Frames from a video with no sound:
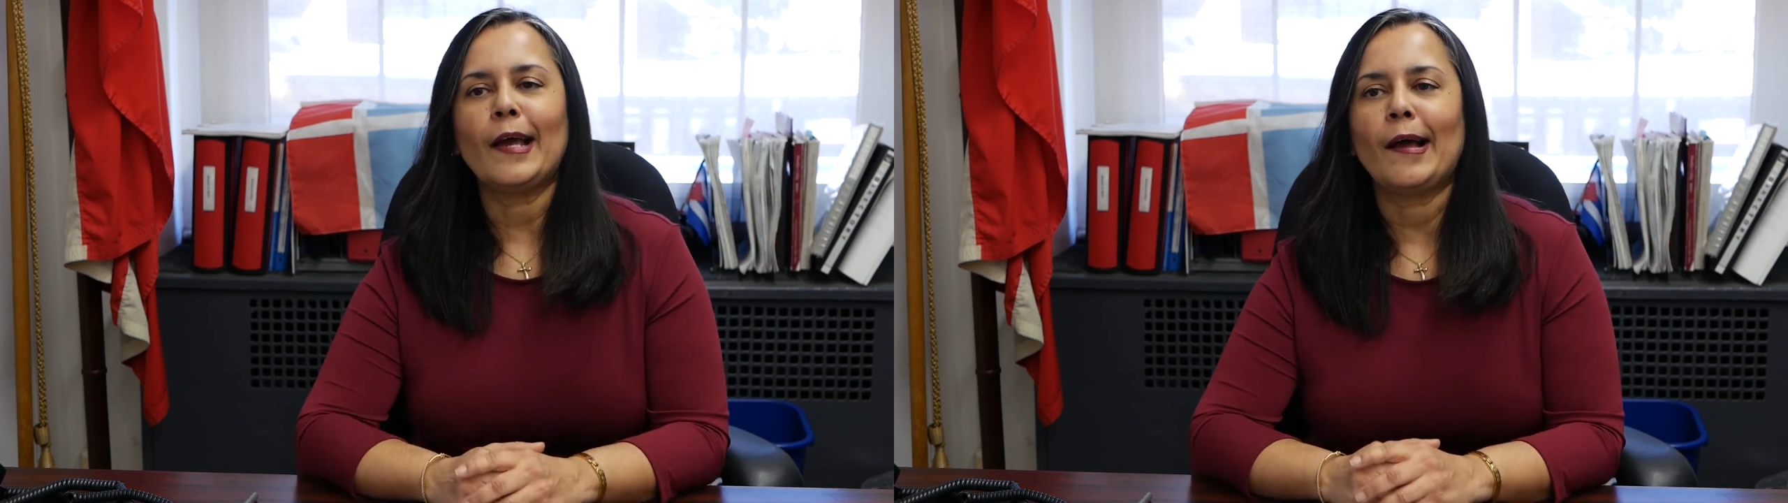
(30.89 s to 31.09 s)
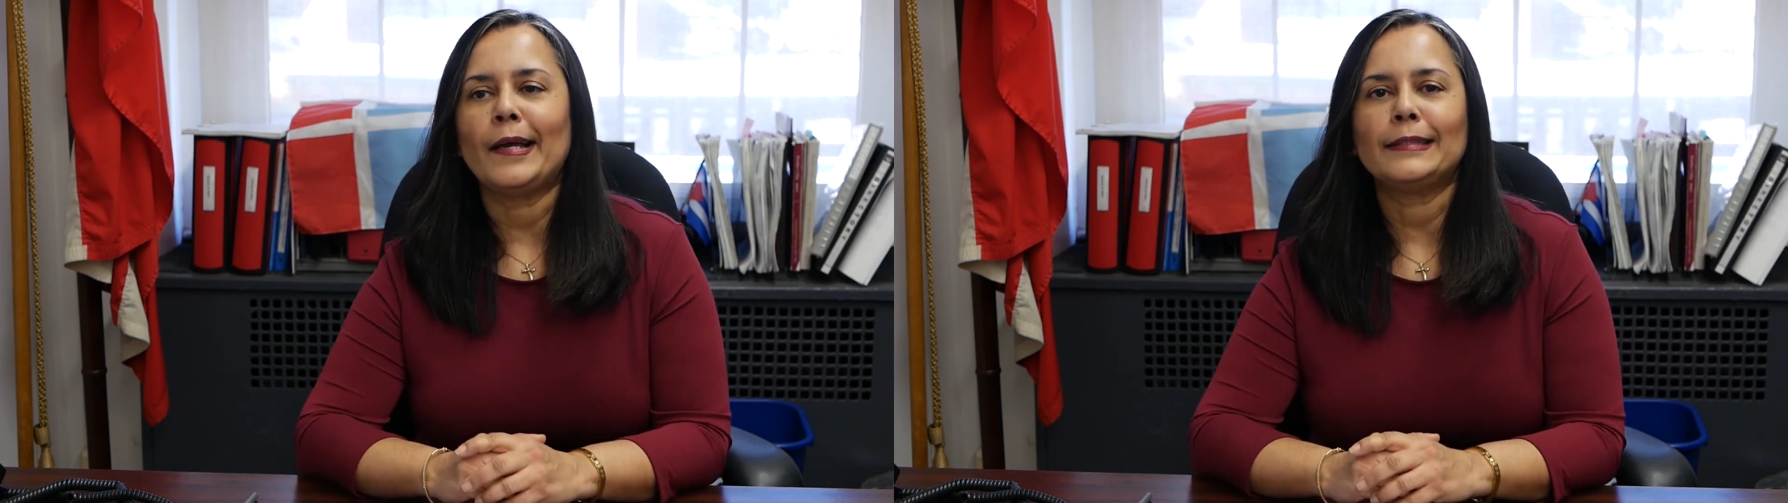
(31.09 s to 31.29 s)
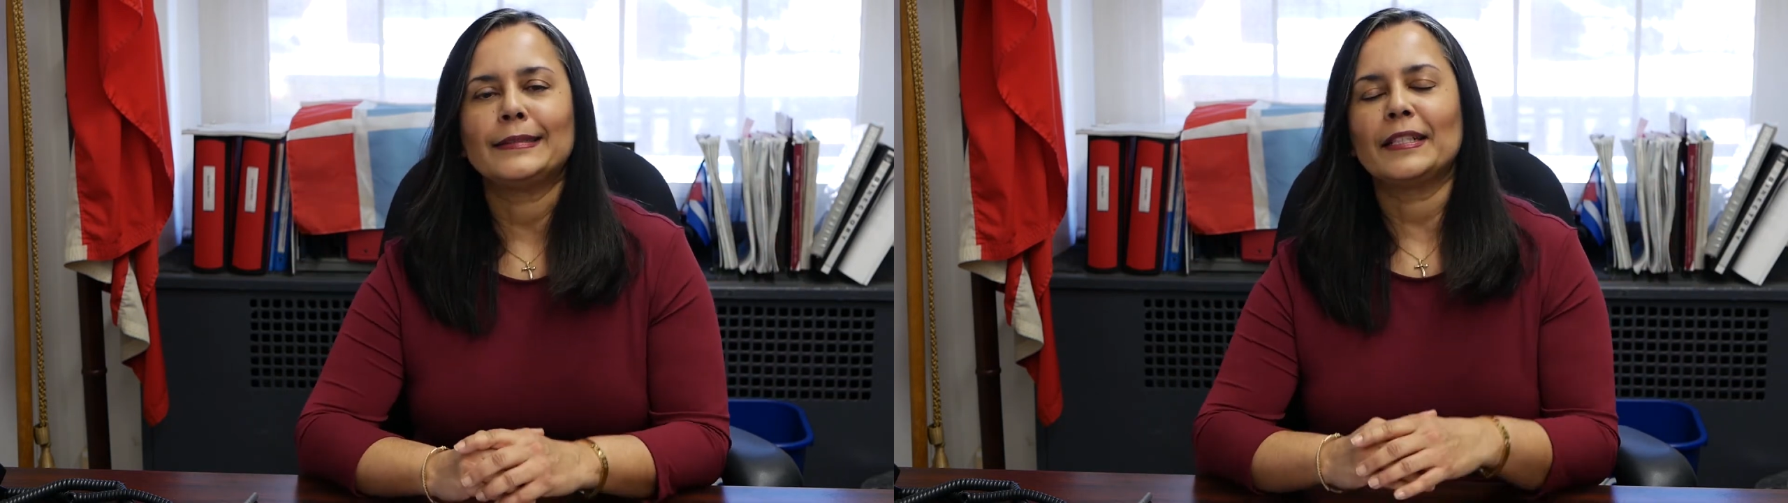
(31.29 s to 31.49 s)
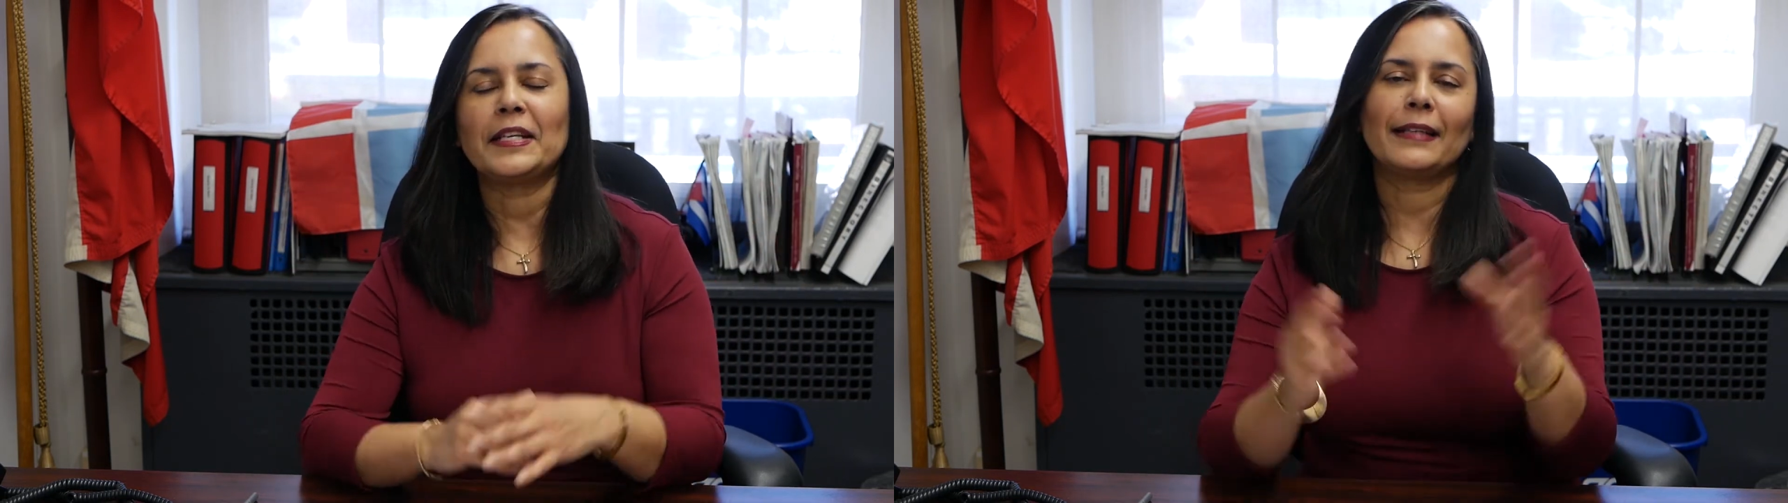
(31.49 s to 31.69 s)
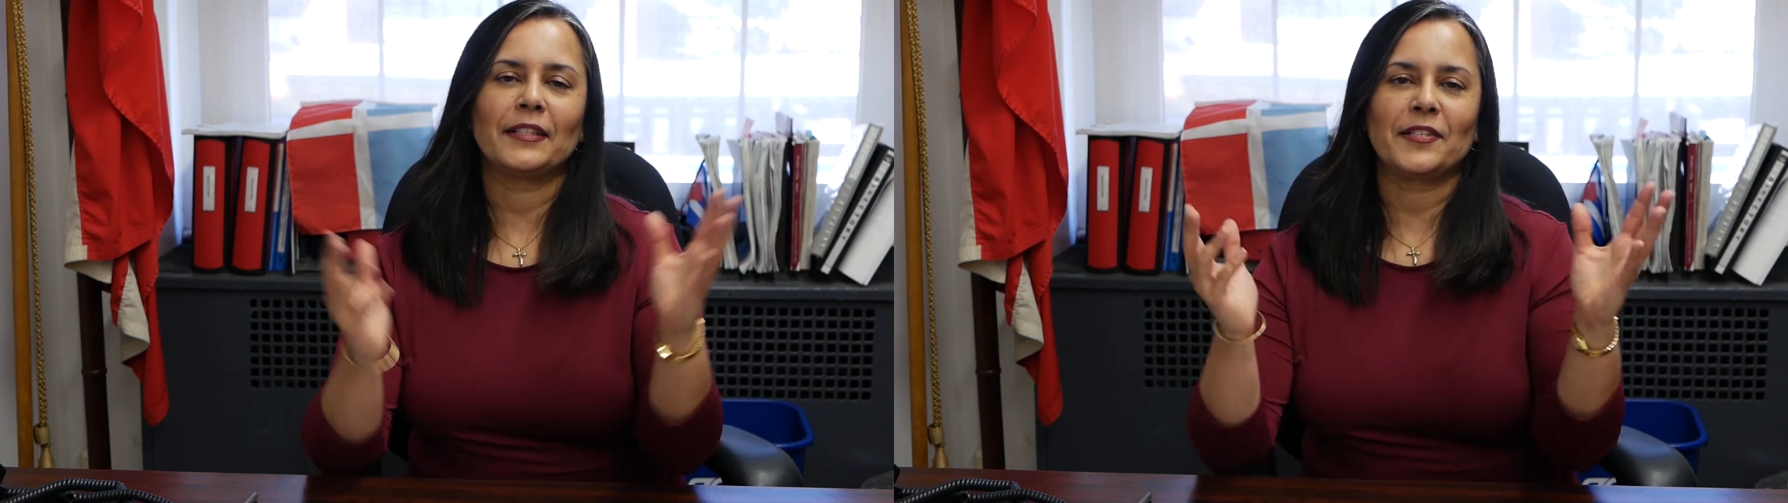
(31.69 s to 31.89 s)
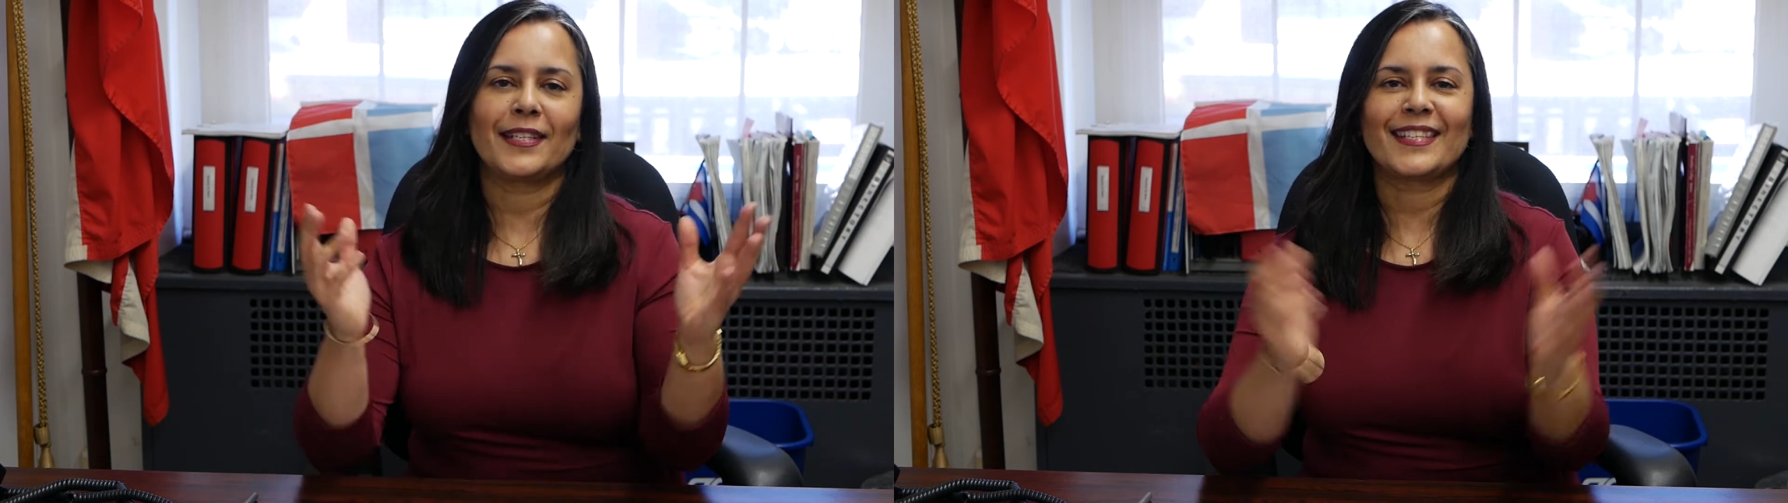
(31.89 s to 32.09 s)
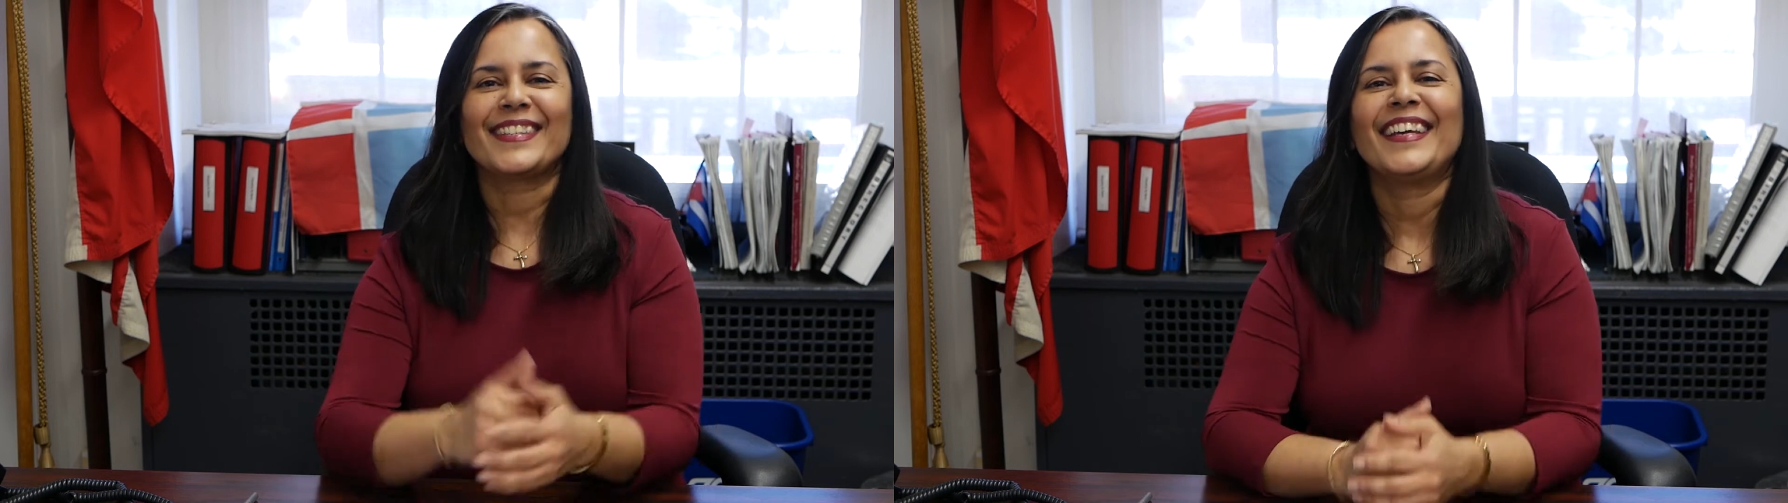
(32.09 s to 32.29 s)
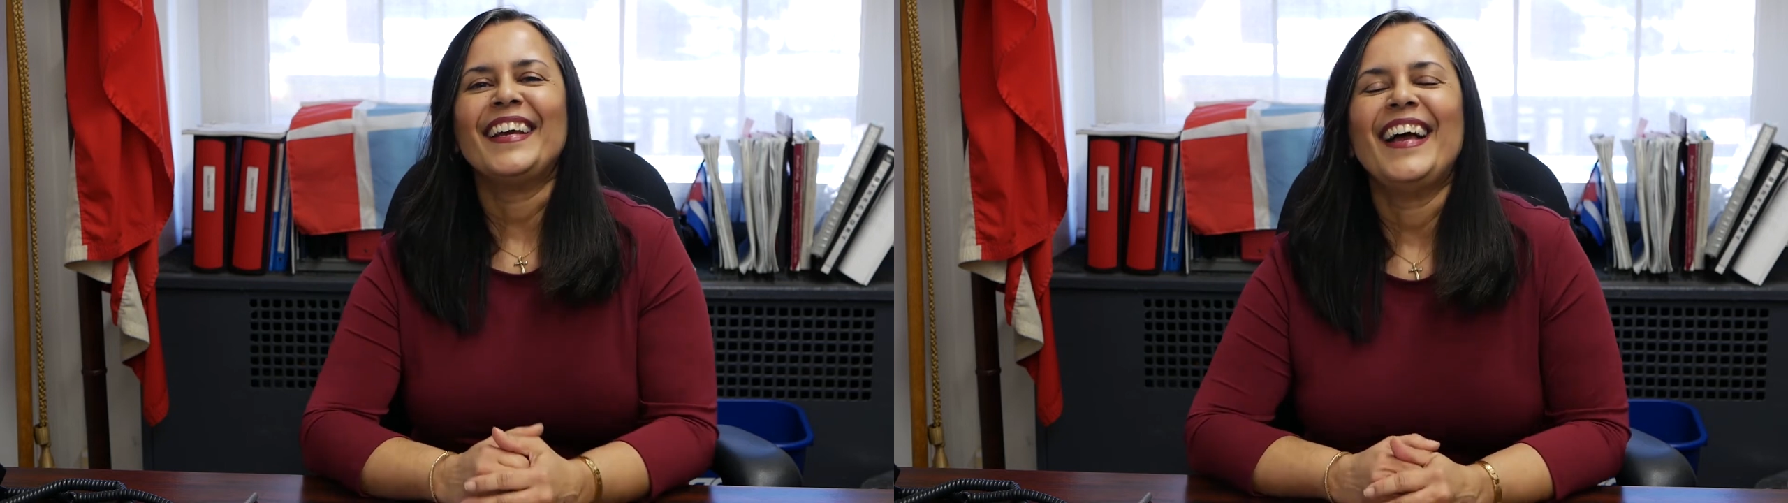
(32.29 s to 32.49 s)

and analysis.